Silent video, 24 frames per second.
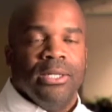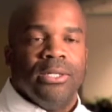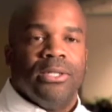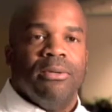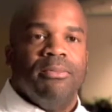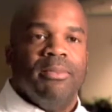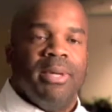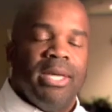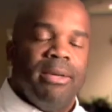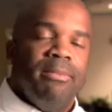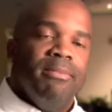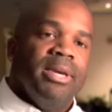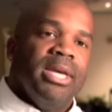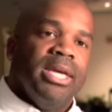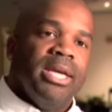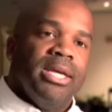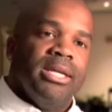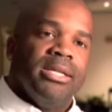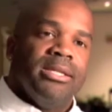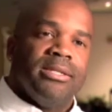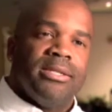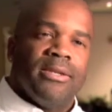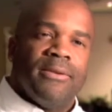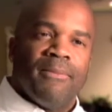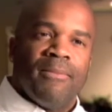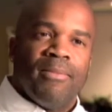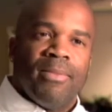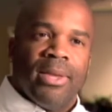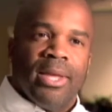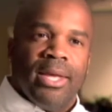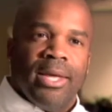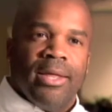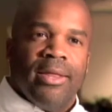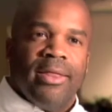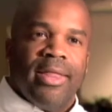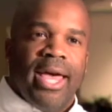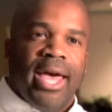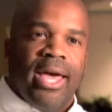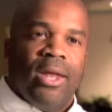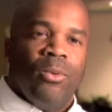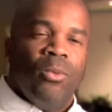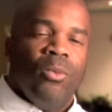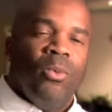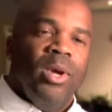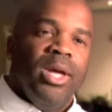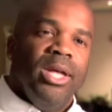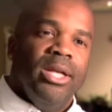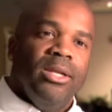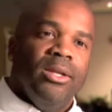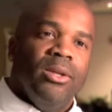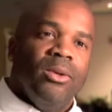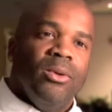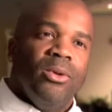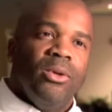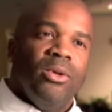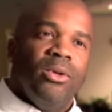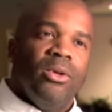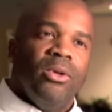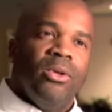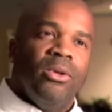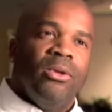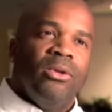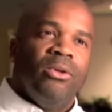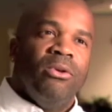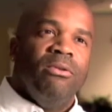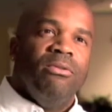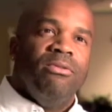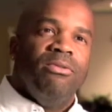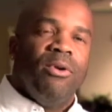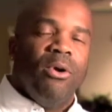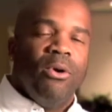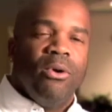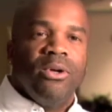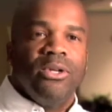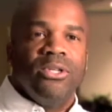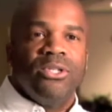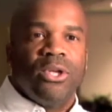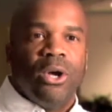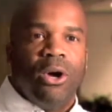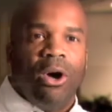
to me means that when you focus